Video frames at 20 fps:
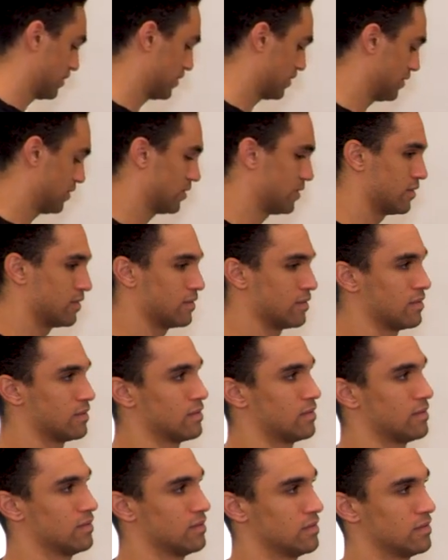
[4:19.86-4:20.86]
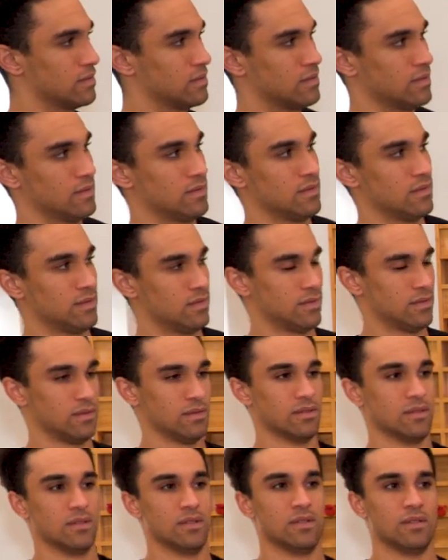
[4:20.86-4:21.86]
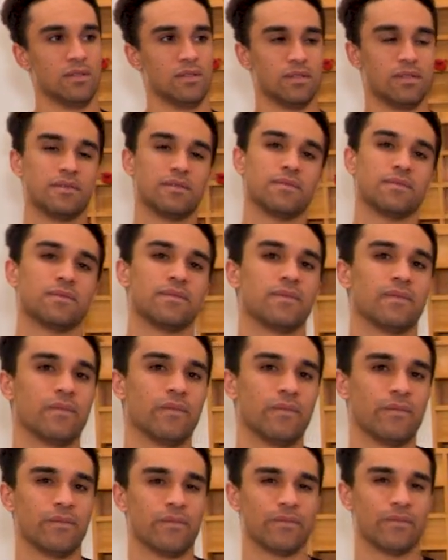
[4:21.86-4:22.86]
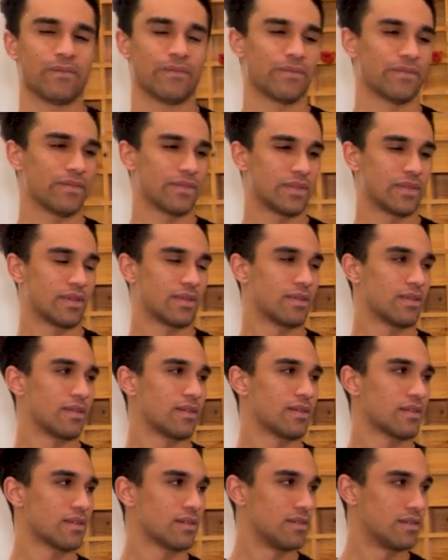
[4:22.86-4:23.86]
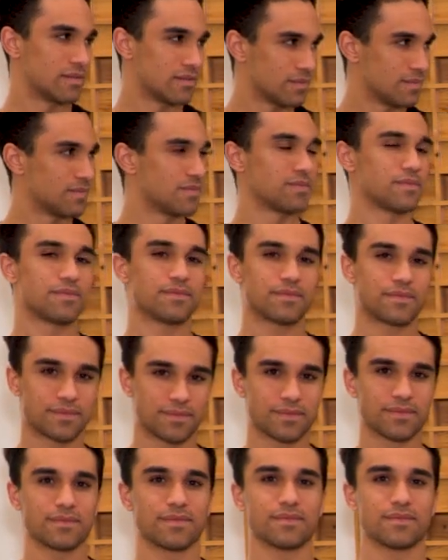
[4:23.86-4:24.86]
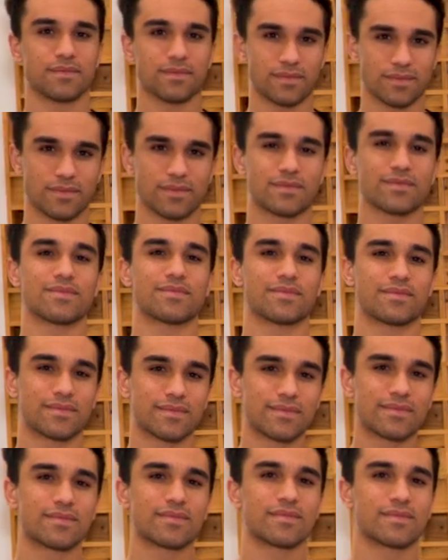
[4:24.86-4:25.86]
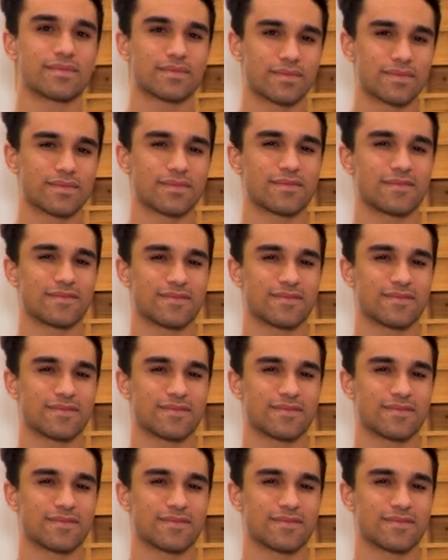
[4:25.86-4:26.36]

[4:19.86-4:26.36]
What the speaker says: (silent)